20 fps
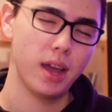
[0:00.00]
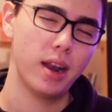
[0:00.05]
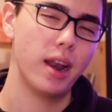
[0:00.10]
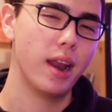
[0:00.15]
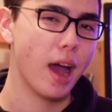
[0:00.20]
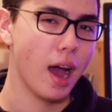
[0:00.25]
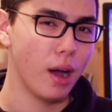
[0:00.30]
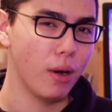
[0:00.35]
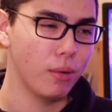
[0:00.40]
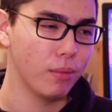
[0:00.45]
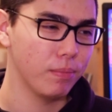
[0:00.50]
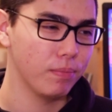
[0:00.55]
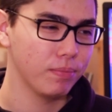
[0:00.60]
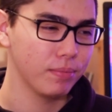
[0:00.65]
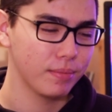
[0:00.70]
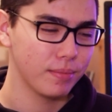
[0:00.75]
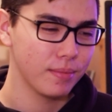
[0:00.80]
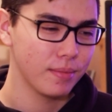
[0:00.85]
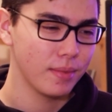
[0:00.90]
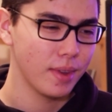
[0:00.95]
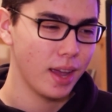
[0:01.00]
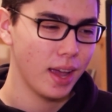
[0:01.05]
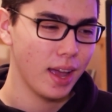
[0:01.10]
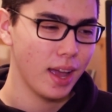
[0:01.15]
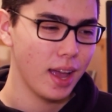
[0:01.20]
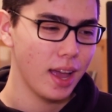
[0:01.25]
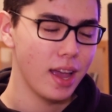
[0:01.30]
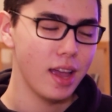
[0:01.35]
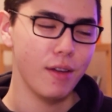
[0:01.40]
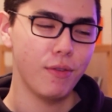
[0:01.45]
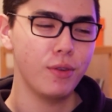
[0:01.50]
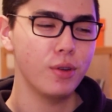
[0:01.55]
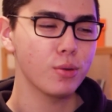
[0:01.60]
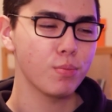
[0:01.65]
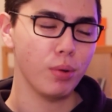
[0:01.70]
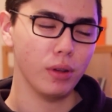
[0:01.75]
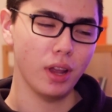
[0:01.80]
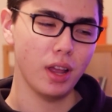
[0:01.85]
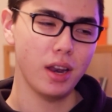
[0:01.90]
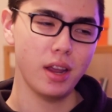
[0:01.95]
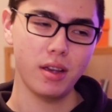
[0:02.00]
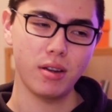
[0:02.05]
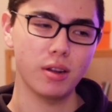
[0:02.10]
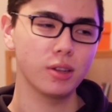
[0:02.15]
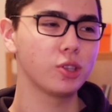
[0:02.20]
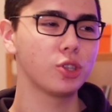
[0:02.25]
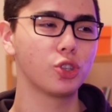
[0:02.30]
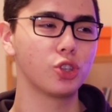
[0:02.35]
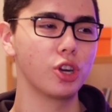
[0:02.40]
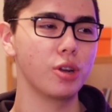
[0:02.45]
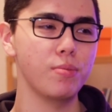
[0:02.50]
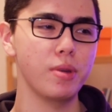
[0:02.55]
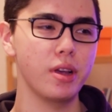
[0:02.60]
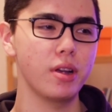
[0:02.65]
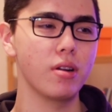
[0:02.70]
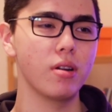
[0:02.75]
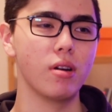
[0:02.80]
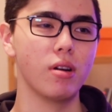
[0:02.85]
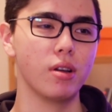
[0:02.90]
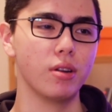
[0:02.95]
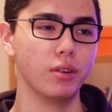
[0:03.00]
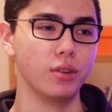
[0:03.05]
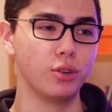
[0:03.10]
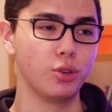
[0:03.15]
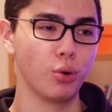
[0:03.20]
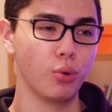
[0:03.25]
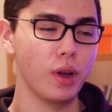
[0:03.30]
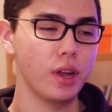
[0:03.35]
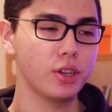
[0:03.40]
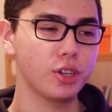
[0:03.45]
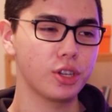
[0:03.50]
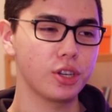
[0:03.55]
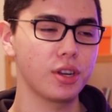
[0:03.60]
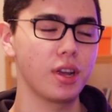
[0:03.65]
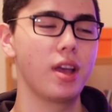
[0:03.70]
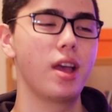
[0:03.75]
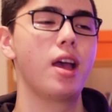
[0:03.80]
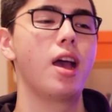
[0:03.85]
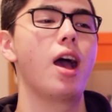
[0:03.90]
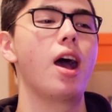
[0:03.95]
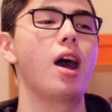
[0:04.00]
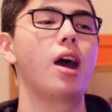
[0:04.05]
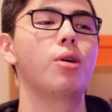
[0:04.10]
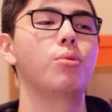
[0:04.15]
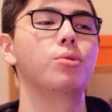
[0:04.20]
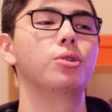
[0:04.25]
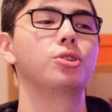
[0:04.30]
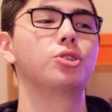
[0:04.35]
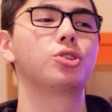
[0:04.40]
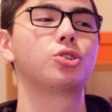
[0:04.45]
Now, if you're planning on streaming on Twitch, I would